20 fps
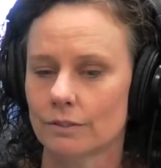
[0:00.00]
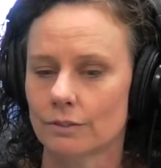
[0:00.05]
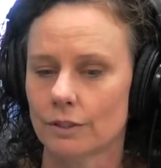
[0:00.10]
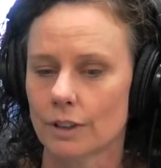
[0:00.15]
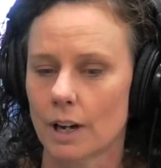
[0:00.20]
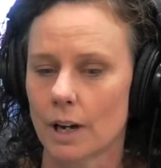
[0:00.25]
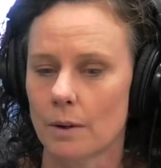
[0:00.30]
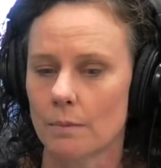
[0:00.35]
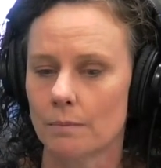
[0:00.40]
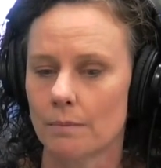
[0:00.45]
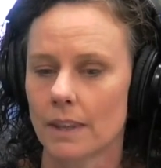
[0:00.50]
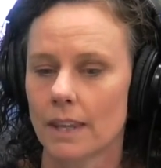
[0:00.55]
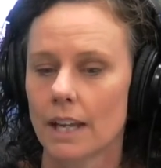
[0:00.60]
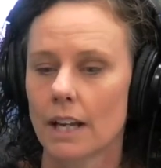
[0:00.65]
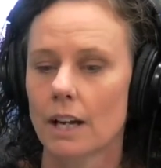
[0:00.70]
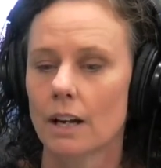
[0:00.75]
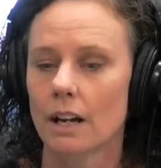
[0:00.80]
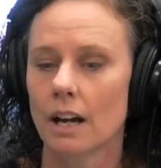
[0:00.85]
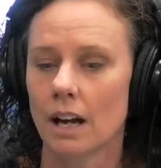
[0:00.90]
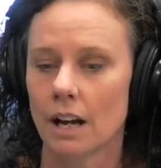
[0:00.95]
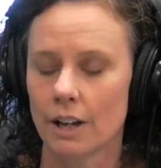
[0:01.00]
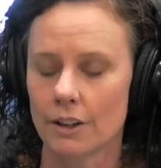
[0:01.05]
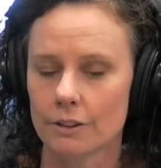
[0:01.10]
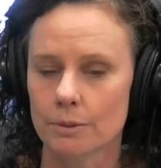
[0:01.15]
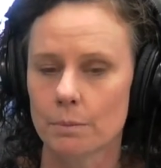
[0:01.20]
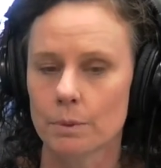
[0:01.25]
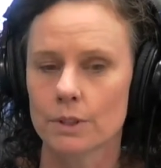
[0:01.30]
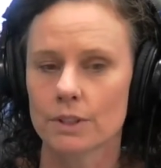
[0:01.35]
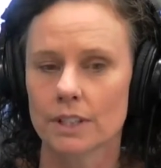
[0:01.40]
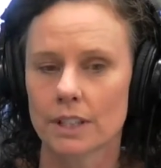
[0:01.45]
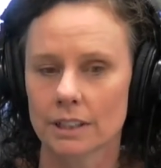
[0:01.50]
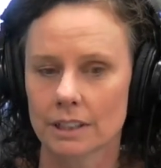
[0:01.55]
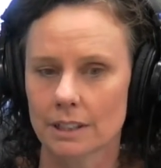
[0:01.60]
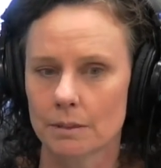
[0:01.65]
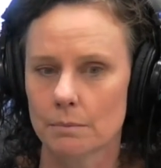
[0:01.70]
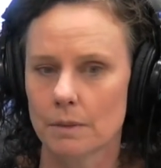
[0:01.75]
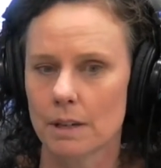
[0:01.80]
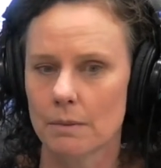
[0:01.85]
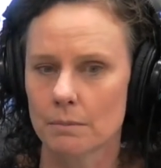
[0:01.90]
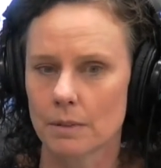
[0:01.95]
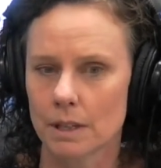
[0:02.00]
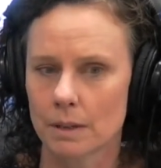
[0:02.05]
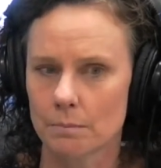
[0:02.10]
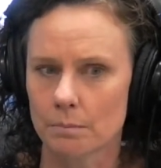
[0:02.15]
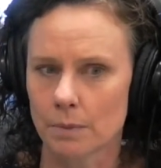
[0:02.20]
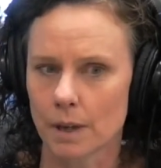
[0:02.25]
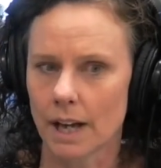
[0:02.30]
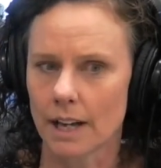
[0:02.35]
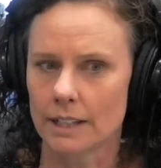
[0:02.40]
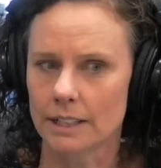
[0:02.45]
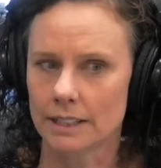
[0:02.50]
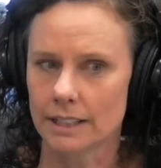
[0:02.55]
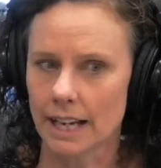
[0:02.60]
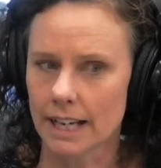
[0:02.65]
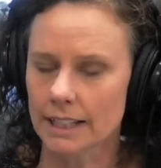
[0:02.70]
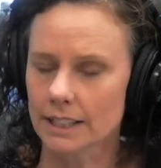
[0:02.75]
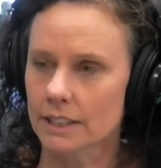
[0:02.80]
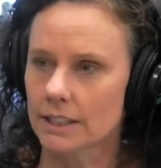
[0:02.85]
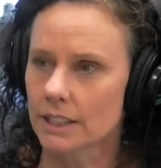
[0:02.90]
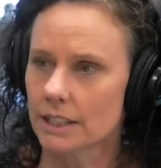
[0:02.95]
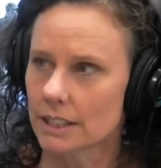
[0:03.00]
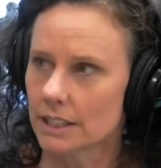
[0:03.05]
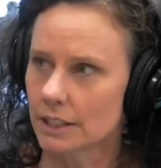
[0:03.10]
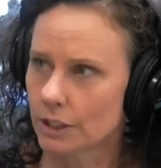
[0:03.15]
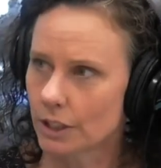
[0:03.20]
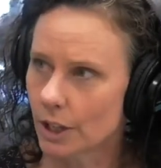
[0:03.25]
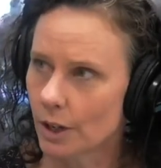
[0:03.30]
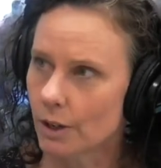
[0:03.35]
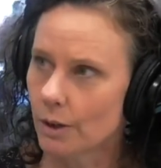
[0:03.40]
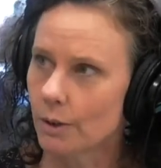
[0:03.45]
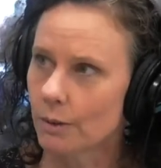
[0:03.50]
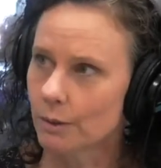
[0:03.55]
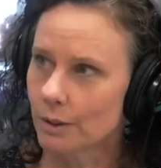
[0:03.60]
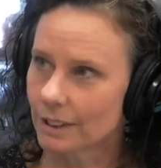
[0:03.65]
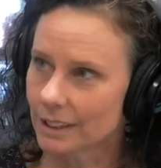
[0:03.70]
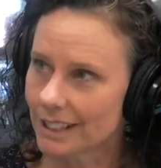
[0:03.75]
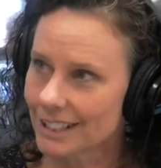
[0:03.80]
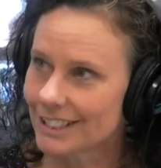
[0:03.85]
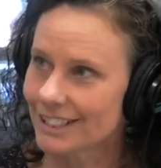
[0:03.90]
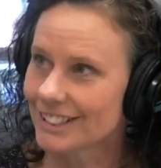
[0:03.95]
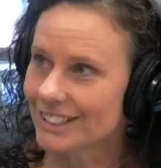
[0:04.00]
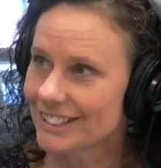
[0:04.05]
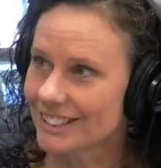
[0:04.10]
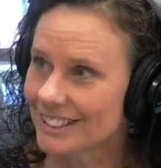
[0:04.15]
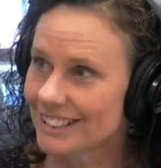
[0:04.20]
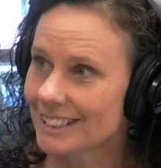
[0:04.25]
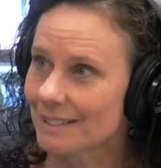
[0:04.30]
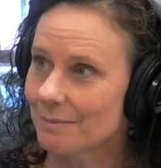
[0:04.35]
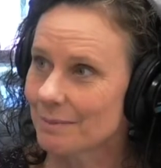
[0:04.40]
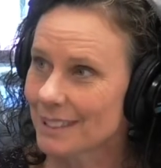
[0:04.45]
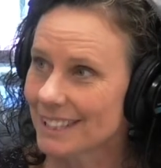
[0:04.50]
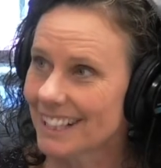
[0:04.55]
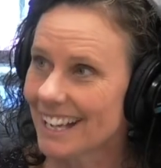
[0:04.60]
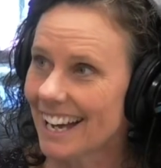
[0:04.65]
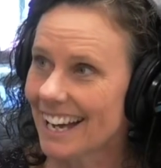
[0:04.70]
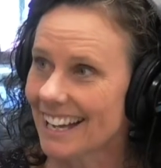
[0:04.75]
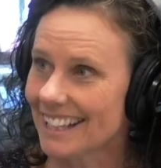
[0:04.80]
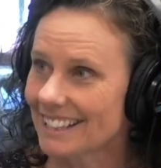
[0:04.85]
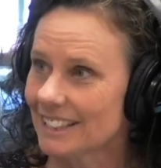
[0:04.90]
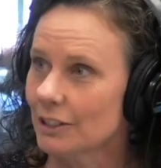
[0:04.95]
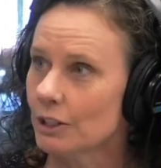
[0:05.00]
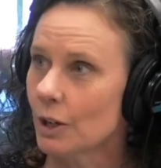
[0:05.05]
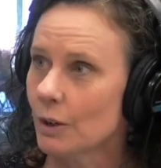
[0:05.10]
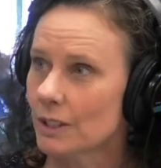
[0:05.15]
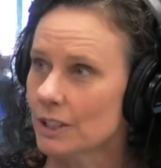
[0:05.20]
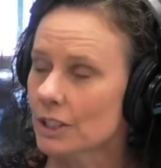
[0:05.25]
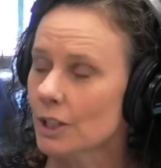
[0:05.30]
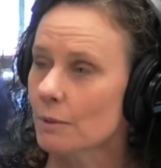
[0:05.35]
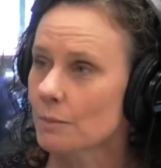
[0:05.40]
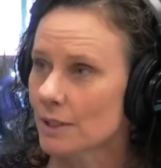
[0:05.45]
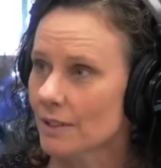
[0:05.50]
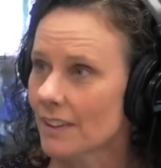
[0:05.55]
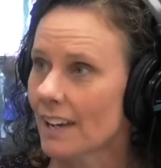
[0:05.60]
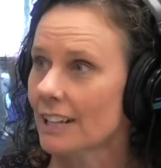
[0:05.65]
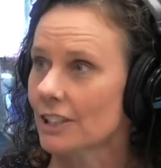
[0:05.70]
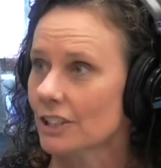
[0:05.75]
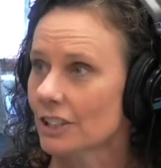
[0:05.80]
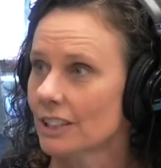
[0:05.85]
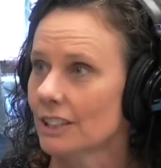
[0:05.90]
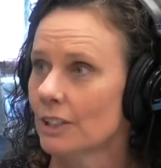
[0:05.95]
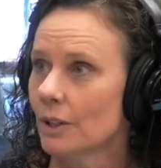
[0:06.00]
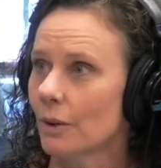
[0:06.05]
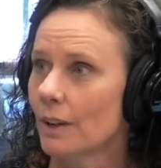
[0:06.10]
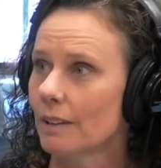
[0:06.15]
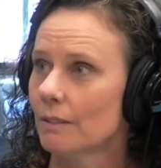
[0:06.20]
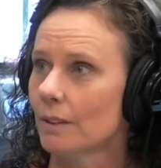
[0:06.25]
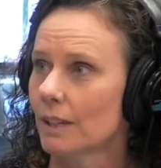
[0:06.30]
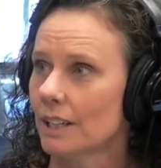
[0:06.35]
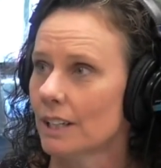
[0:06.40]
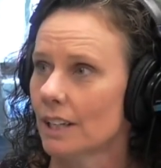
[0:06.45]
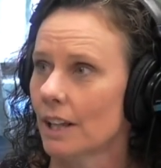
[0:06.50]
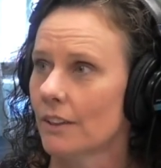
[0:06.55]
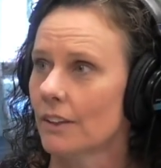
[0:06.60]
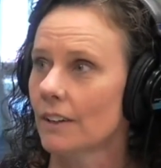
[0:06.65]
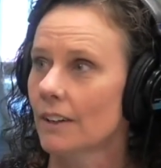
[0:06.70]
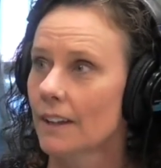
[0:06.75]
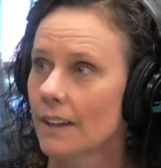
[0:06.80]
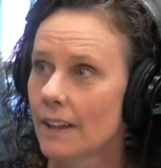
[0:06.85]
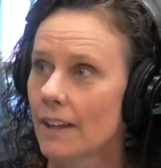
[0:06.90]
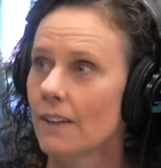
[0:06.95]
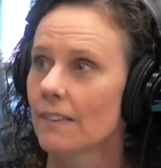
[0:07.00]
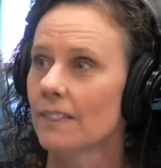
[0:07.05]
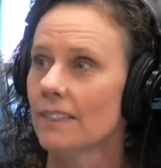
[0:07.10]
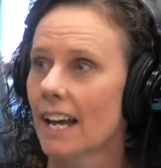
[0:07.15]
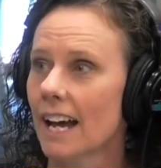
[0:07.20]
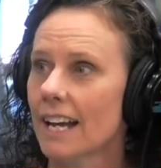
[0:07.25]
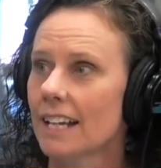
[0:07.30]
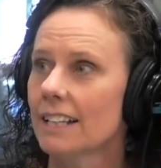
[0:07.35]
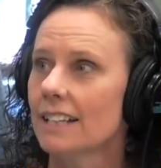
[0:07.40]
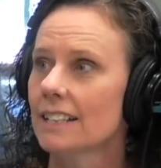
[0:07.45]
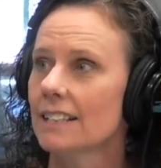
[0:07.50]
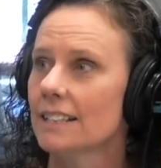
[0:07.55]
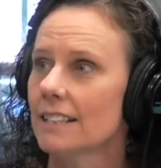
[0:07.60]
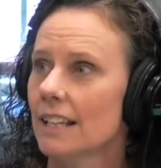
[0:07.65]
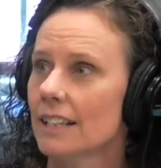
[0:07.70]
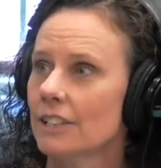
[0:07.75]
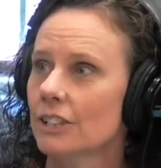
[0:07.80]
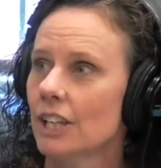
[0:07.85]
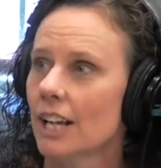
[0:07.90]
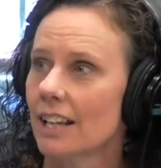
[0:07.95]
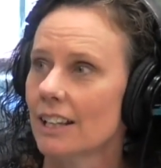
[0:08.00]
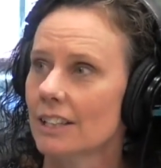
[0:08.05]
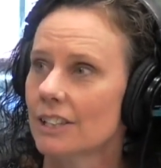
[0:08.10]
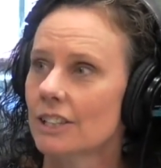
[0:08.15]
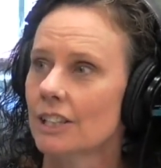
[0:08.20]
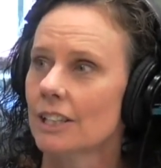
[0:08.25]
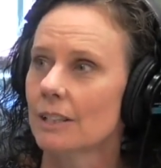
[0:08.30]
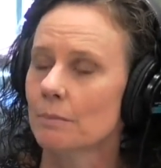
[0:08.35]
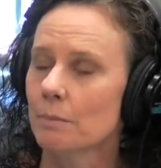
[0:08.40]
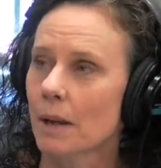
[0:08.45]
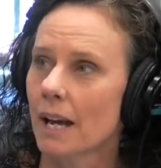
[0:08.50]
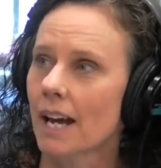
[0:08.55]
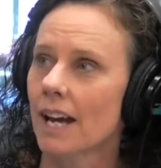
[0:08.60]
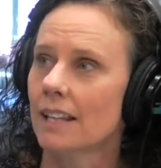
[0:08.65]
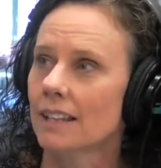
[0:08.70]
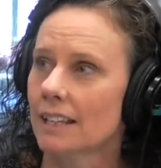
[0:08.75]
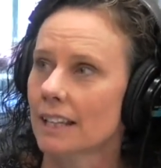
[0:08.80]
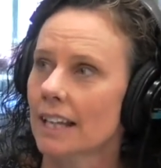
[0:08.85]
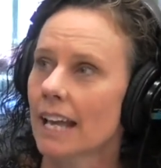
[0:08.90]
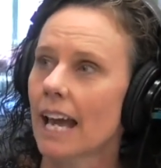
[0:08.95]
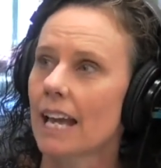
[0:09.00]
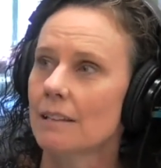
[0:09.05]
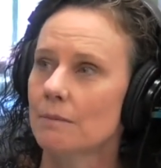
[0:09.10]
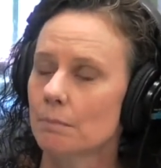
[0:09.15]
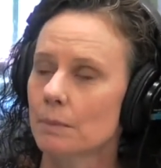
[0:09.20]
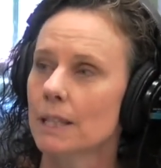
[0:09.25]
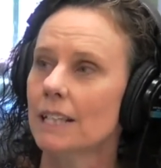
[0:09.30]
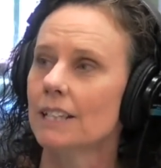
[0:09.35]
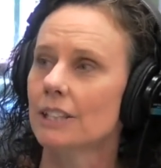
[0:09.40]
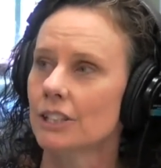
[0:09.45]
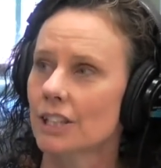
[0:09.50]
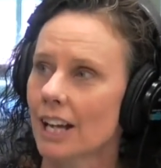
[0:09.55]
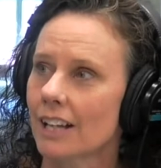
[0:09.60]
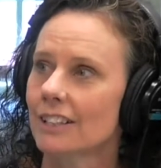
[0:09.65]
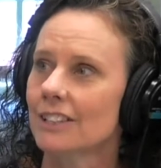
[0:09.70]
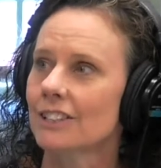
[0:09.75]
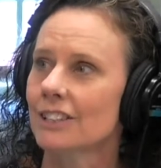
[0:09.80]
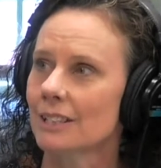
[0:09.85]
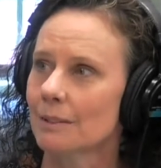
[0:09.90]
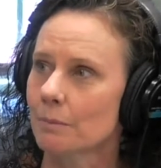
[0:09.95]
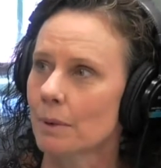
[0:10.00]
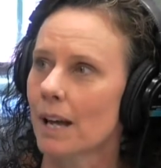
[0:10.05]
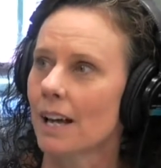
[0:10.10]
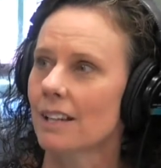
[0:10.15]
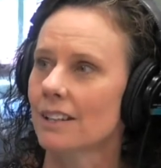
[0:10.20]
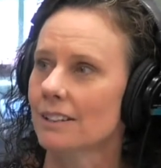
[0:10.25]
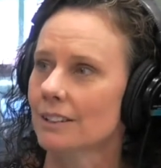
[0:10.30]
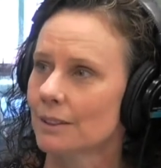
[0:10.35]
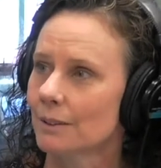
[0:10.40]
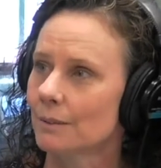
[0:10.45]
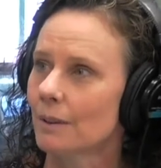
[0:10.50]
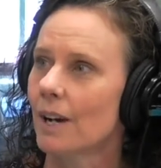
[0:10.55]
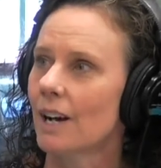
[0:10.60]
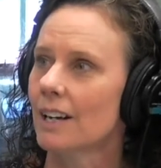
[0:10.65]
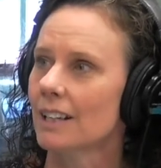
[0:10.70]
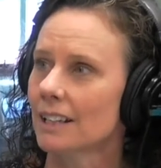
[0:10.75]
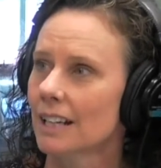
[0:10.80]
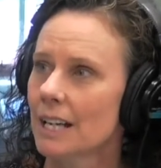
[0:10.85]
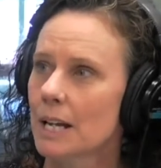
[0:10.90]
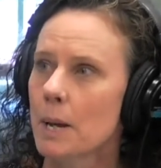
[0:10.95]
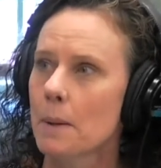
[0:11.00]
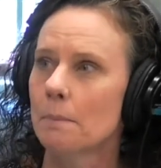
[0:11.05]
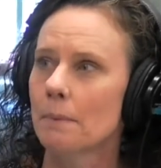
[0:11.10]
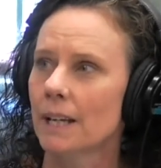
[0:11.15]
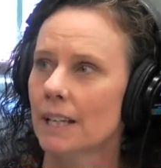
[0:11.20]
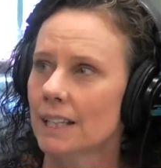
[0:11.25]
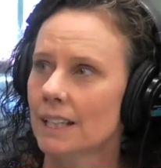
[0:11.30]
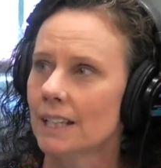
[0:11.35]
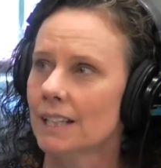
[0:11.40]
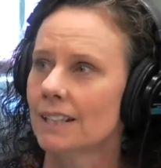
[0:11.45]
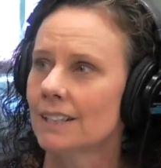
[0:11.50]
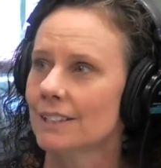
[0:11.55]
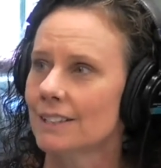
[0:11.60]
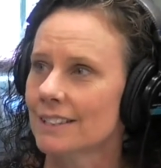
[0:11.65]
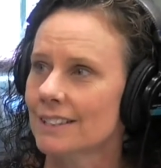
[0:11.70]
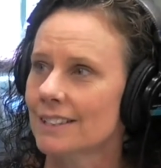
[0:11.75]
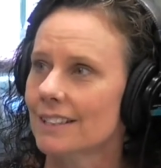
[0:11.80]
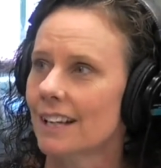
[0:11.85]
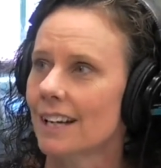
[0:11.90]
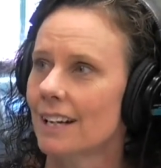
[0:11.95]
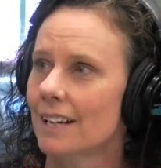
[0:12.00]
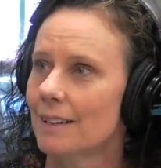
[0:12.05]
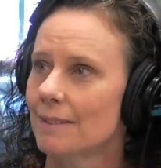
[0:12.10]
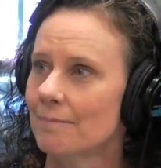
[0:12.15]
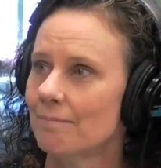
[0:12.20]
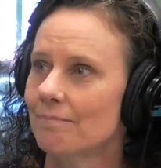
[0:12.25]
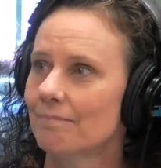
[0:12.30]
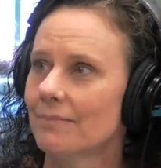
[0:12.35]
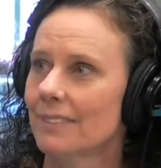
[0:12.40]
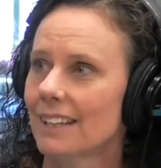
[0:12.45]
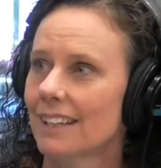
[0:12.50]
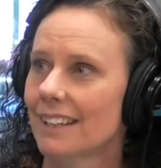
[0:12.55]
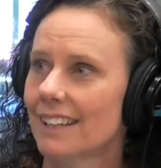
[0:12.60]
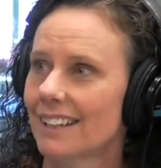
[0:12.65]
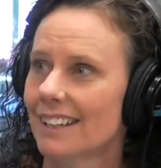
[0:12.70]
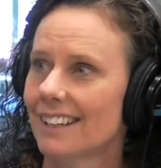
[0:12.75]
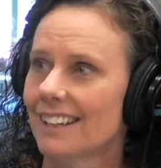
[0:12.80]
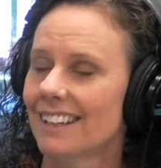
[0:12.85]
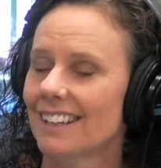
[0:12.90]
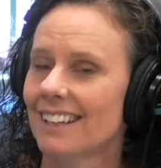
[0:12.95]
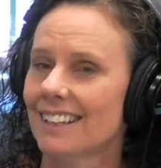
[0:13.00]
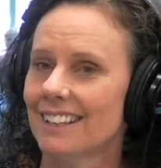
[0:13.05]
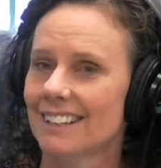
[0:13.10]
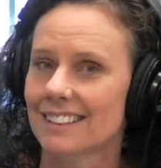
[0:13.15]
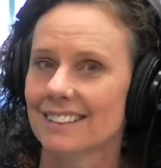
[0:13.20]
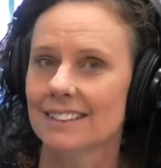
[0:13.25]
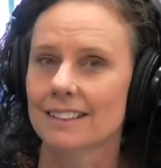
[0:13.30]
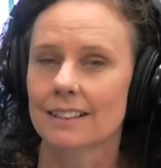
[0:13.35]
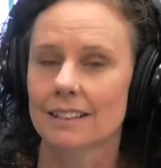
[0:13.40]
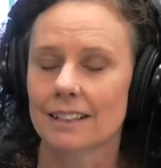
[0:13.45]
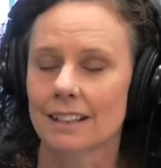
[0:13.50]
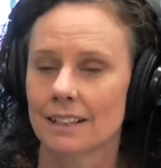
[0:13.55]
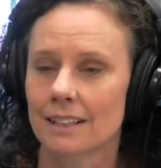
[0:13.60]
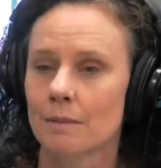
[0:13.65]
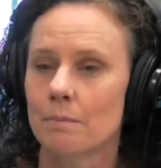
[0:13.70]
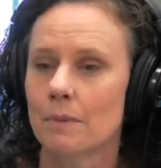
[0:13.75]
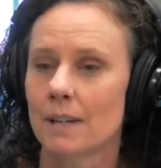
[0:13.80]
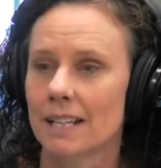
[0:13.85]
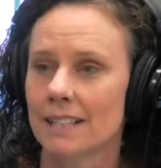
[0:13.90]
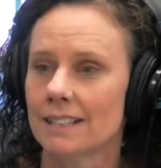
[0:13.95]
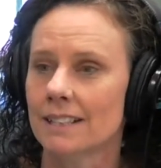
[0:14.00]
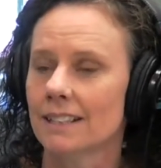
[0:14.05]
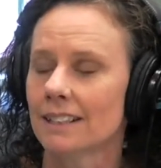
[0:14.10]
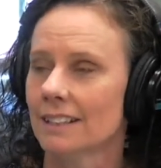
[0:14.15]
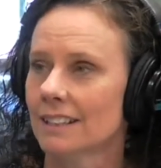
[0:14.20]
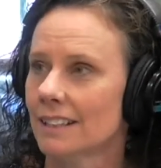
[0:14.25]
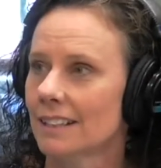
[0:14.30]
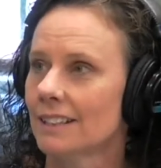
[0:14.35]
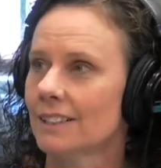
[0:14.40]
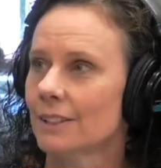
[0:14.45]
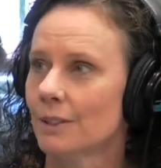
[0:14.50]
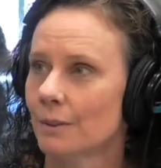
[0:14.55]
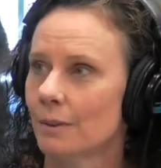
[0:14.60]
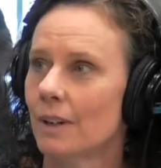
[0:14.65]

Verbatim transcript: from 100% commitment, but next to no relationship yet, you know, in terms of actually knowing one another, that is a challenging path. It can be a challenging path to walk, but it is, um, it is an amazing thing to